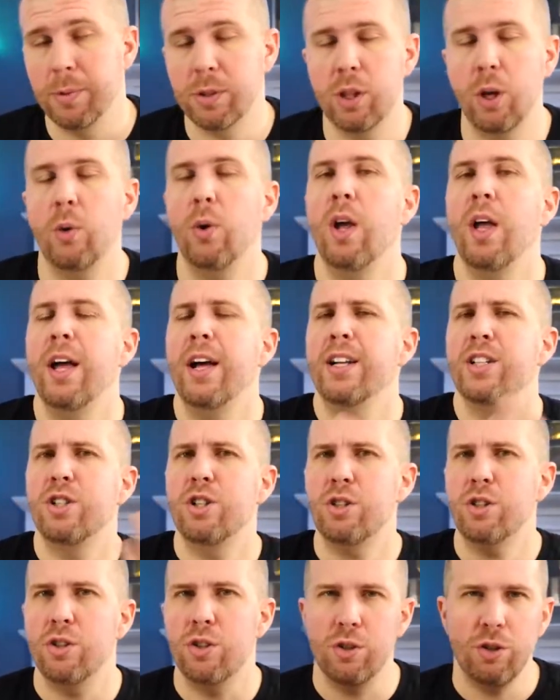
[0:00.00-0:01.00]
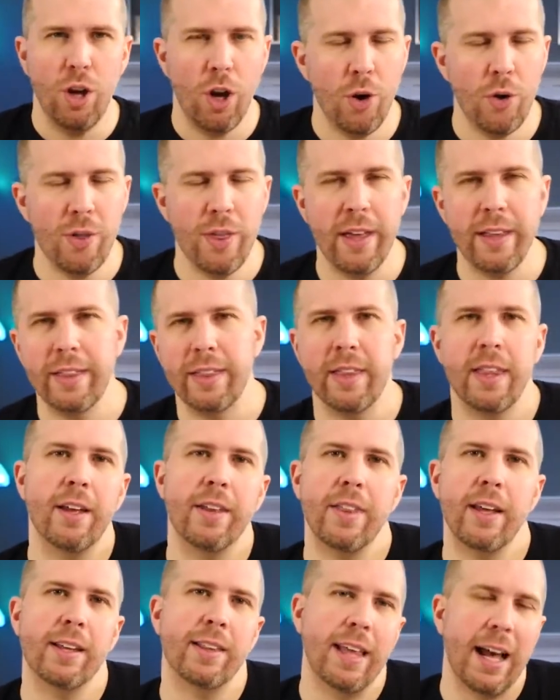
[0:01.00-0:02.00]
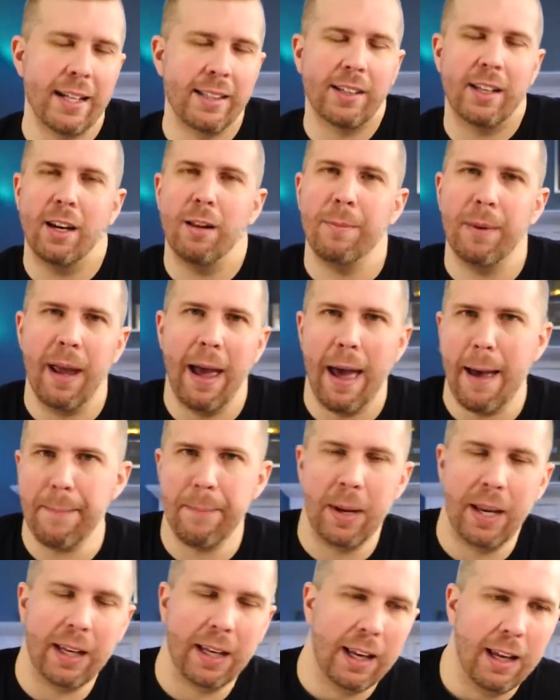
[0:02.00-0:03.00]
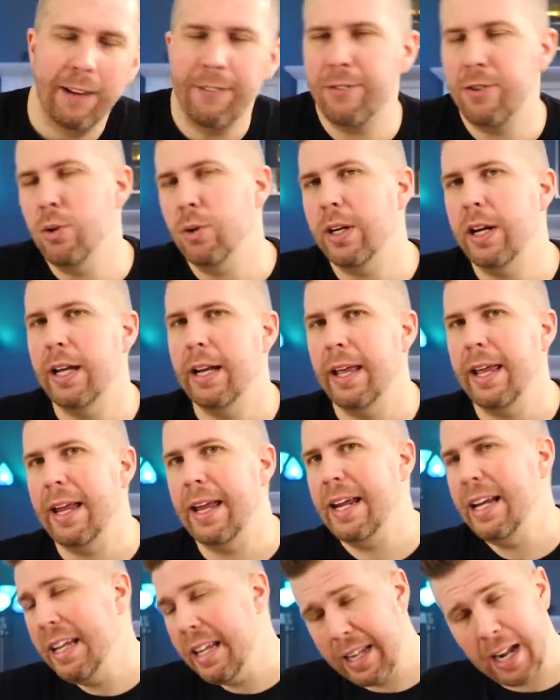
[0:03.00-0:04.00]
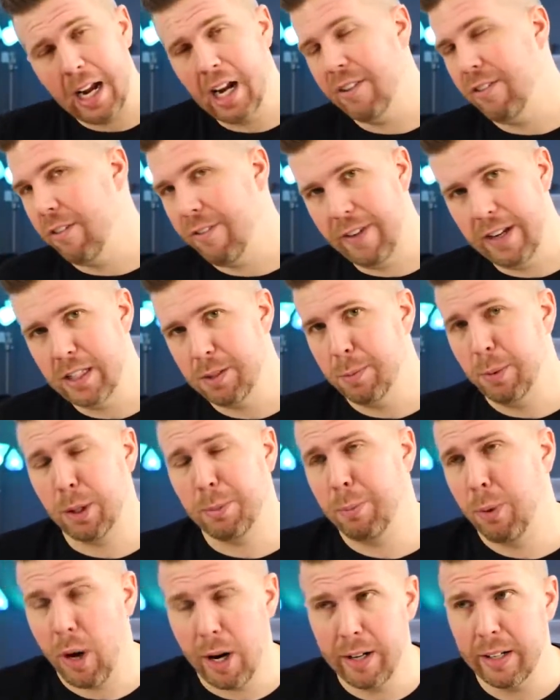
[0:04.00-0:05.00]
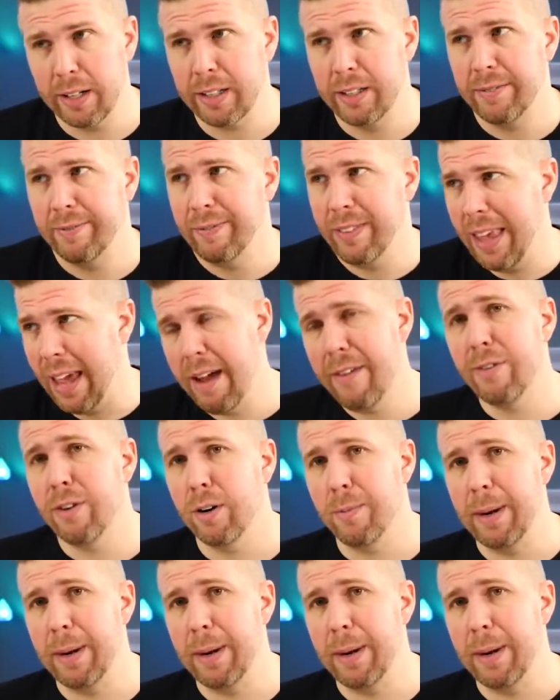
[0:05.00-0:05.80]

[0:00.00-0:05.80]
So just know that that's going to be happening if you get any kind of a Facebook product ever.